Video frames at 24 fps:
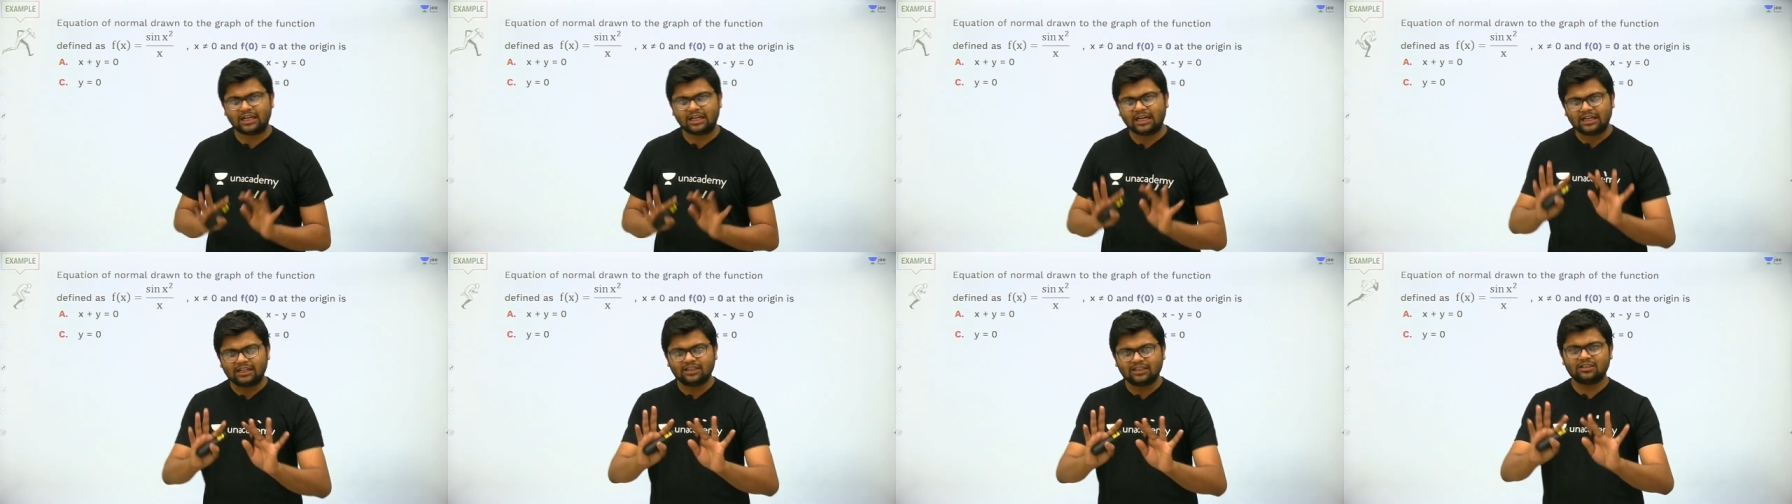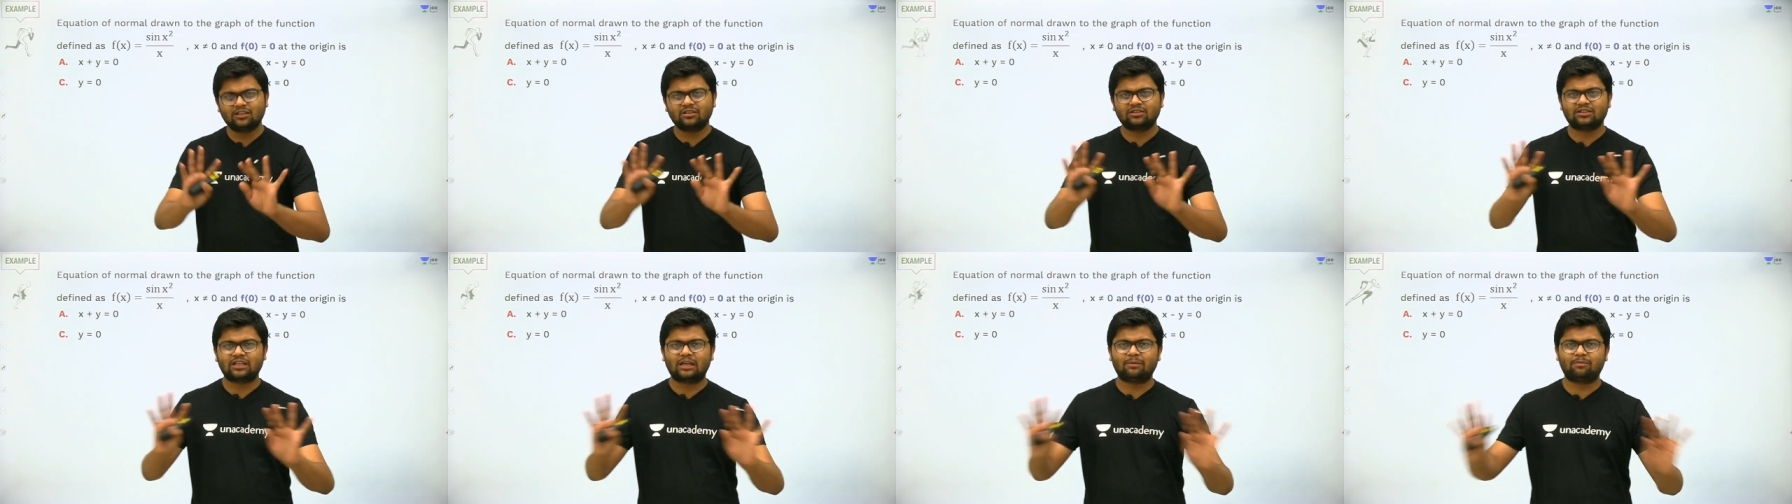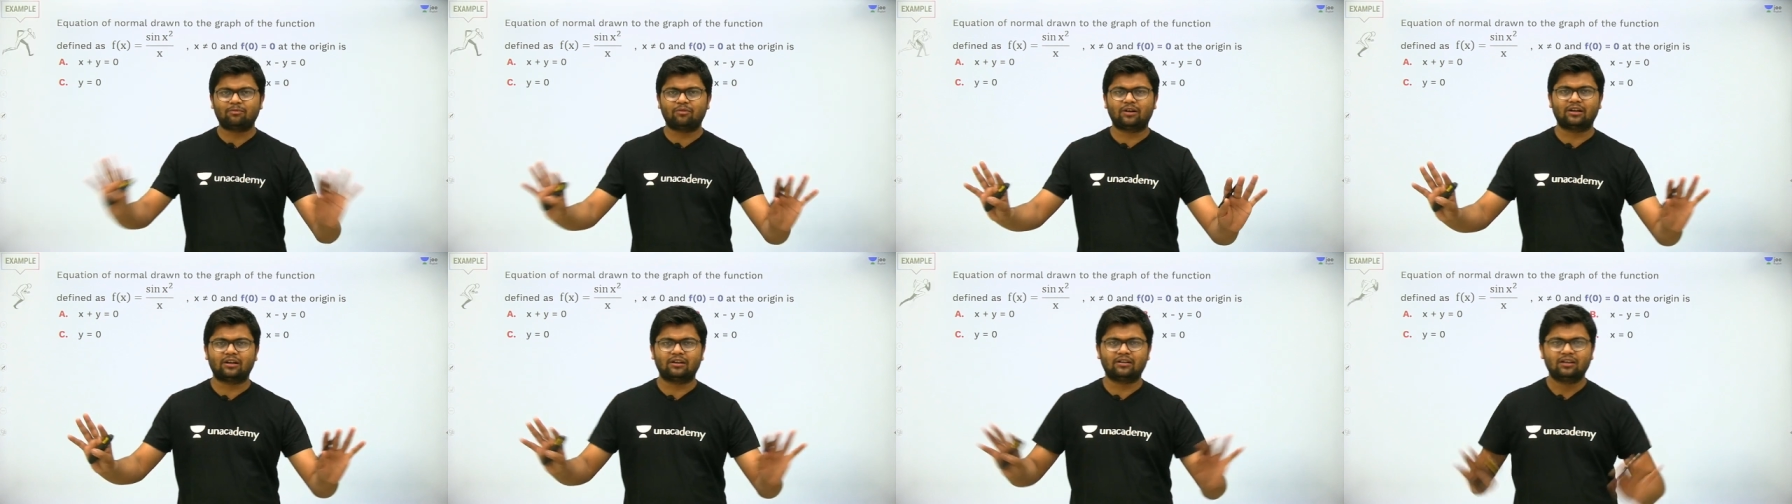That is the
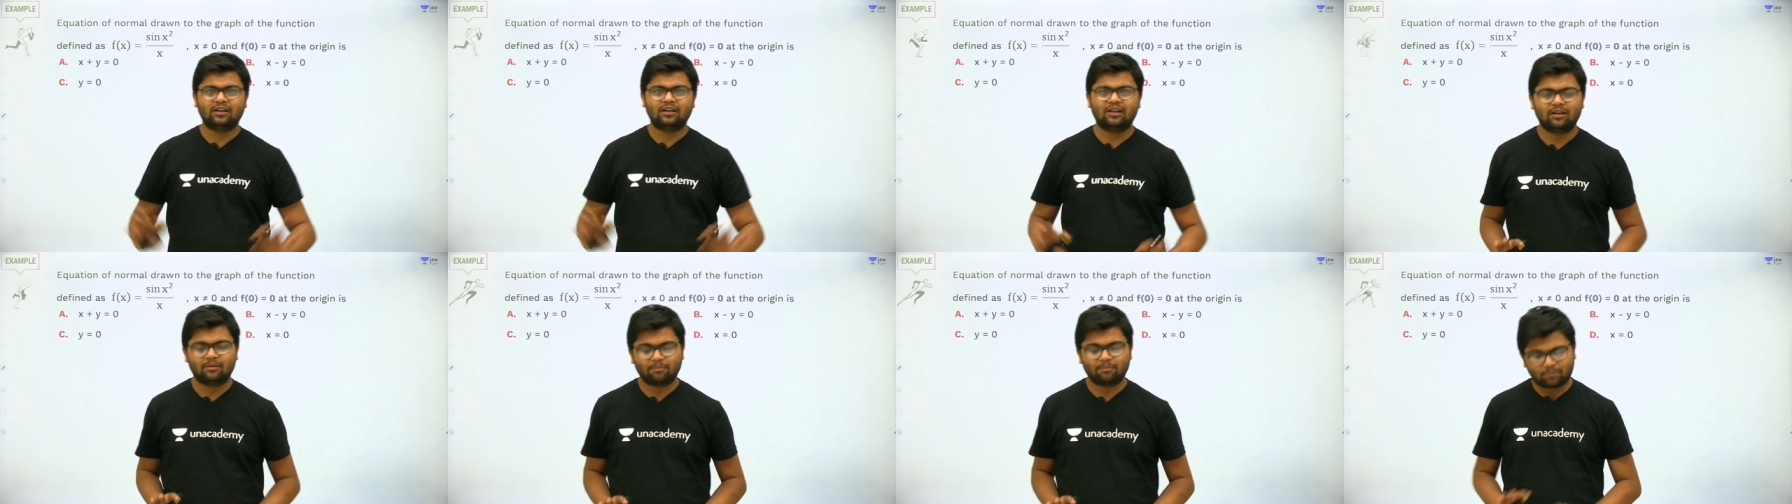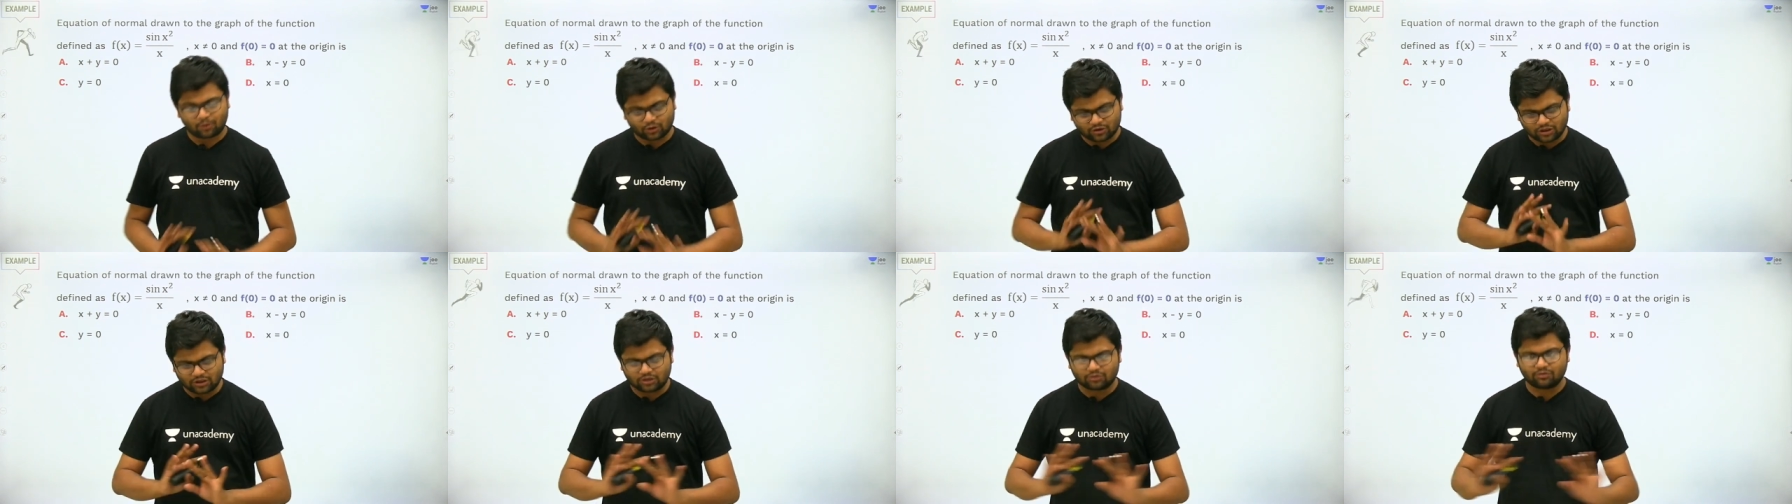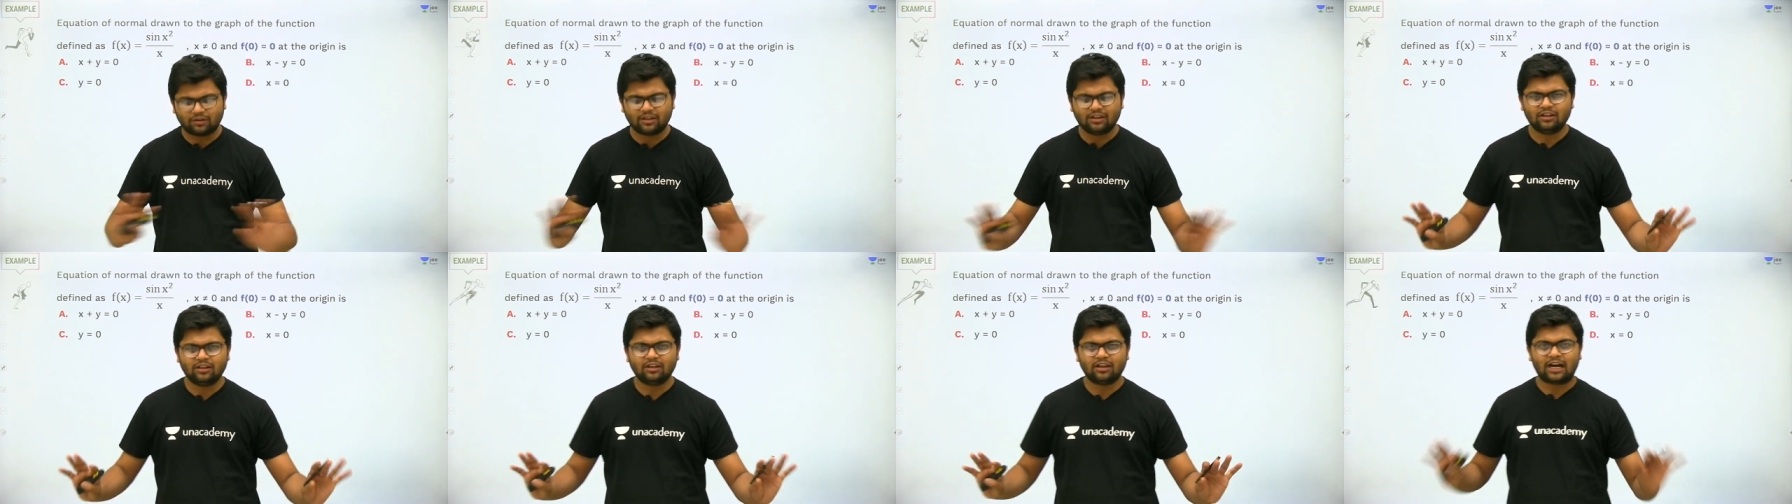step one, process
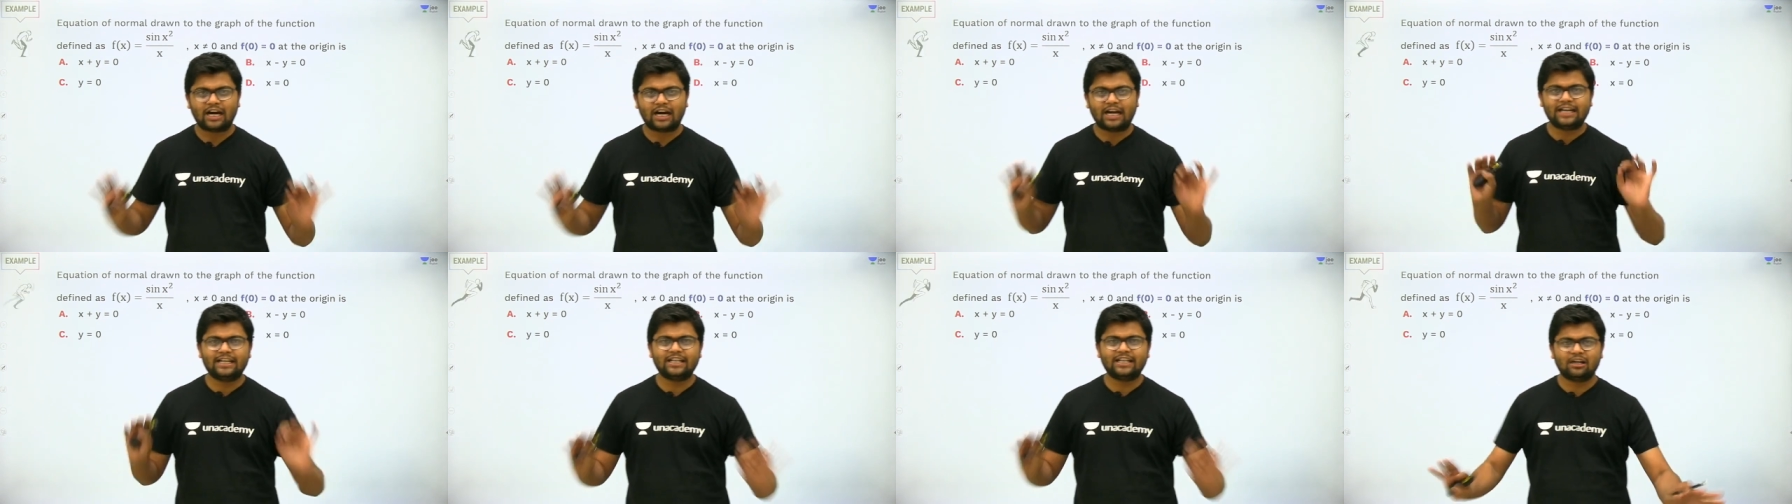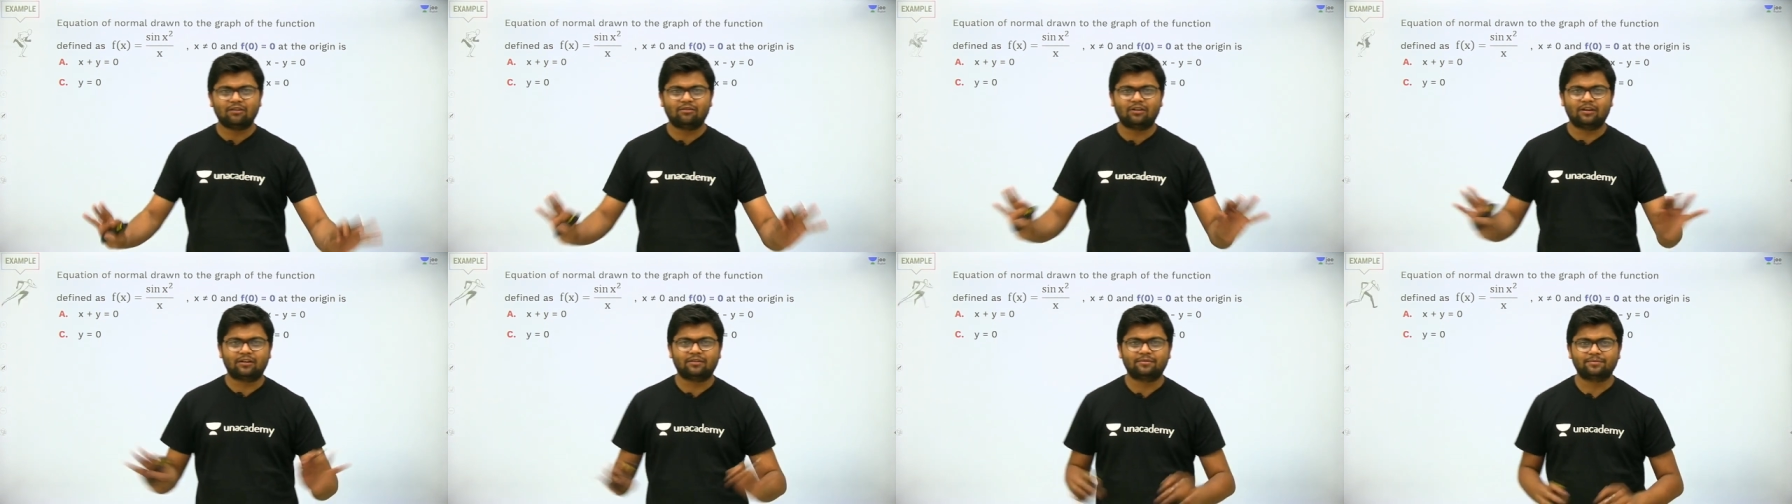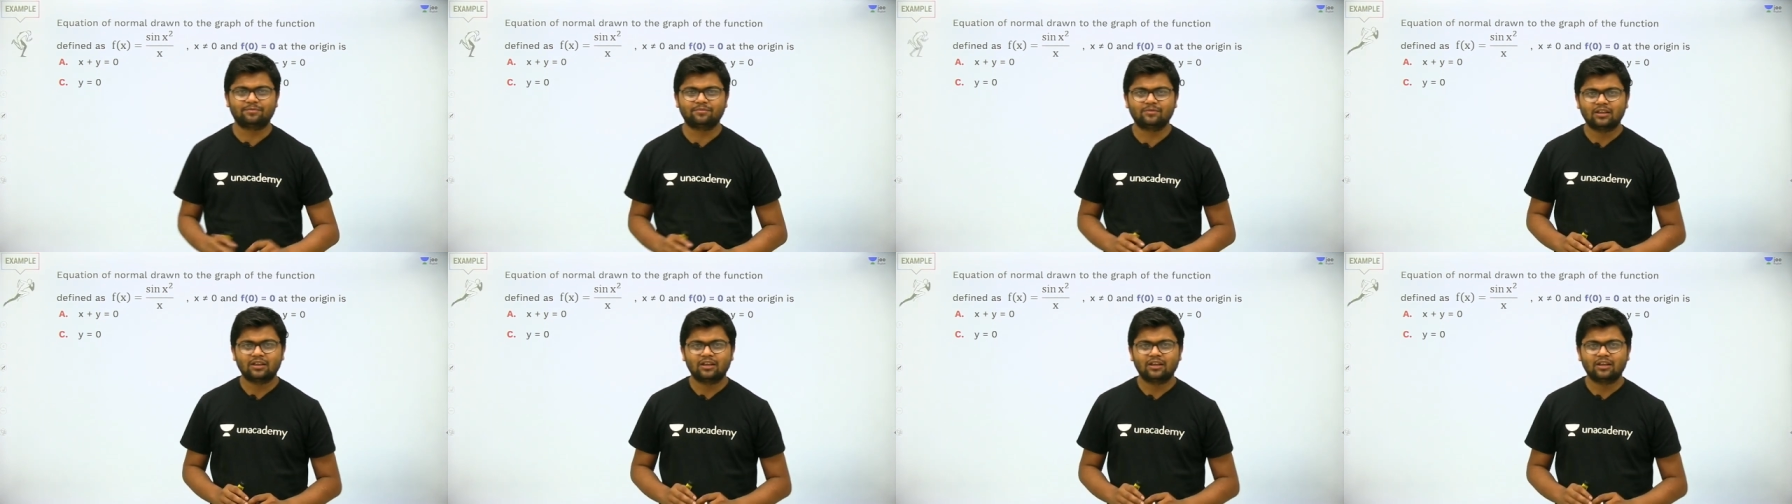one, idea one.